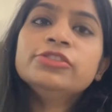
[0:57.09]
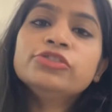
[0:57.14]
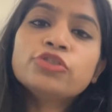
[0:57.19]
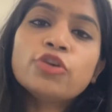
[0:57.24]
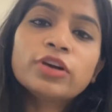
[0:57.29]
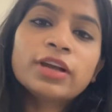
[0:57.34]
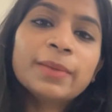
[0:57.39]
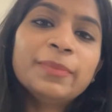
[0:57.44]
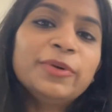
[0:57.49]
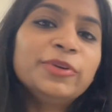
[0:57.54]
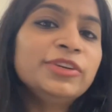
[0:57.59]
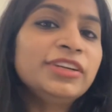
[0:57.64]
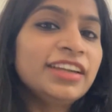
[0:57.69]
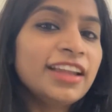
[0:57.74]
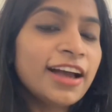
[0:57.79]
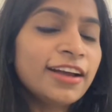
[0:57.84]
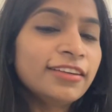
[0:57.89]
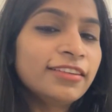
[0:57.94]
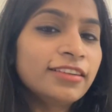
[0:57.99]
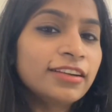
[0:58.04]
Talk about
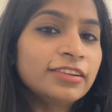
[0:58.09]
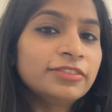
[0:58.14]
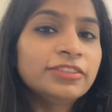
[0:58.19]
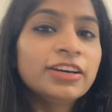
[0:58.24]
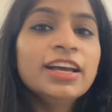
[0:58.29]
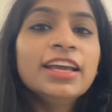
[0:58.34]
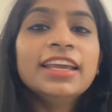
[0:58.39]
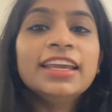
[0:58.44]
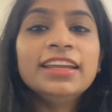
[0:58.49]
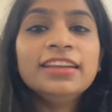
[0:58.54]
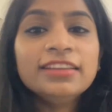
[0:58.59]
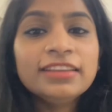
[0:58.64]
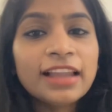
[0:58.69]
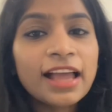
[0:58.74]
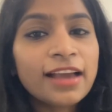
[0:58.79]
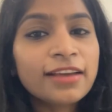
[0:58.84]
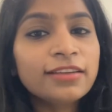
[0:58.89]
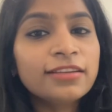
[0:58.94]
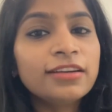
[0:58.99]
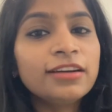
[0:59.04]
LangGraph. In
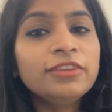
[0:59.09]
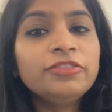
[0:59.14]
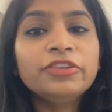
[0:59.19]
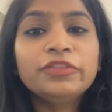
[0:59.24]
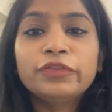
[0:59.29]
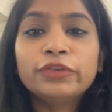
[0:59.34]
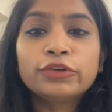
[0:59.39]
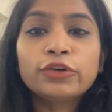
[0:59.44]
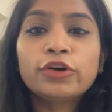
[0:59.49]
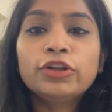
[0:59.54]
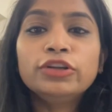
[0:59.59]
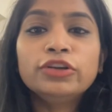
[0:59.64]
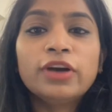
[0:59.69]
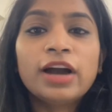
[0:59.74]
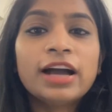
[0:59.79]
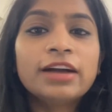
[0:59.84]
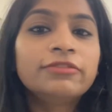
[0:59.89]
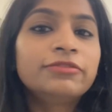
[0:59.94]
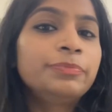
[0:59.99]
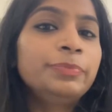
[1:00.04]
LangGraph, if at all you
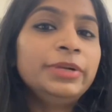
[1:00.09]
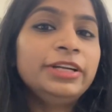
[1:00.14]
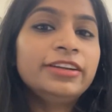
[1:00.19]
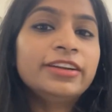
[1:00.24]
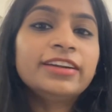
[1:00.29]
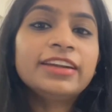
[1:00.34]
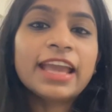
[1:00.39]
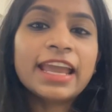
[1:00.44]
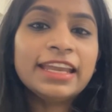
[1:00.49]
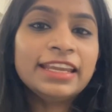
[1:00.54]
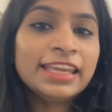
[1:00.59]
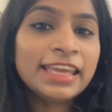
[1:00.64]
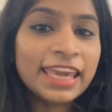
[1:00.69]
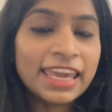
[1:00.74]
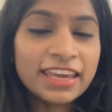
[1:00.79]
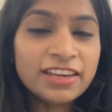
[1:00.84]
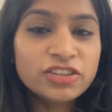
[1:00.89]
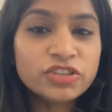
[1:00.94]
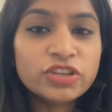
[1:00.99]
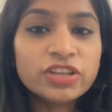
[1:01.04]
have built any
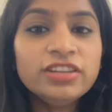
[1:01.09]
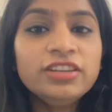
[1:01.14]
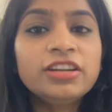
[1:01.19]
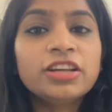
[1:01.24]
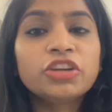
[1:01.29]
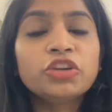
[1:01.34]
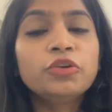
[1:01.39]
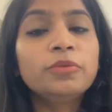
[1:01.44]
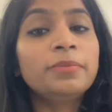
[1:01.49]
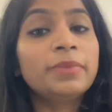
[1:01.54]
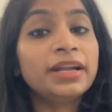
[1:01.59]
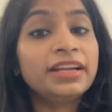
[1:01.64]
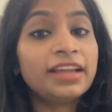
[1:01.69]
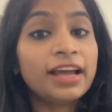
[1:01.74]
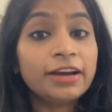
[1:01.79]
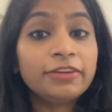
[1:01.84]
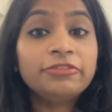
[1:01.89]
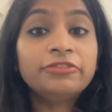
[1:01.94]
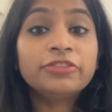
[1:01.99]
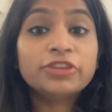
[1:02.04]
agent, you might
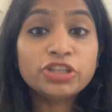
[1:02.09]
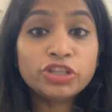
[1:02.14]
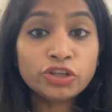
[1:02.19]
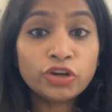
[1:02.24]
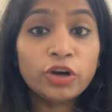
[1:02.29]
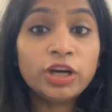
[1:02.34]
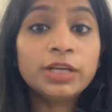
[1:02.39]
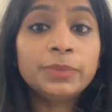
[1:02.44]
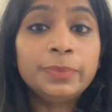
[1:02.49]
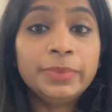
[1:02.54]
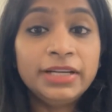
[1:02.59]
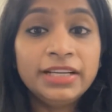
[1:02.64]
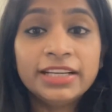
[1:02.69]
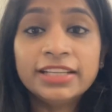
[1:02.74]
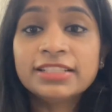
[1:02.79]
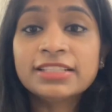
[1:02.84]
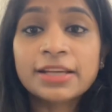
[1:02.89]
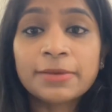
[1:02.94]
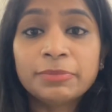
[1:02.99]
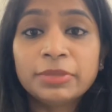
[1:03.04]
have for sure built
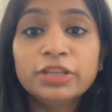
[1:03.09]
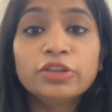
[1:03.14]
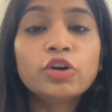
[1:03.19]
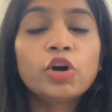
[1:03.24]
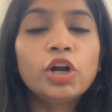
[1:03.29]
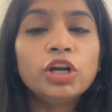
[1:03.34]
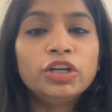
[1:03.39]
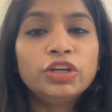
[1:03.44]
something called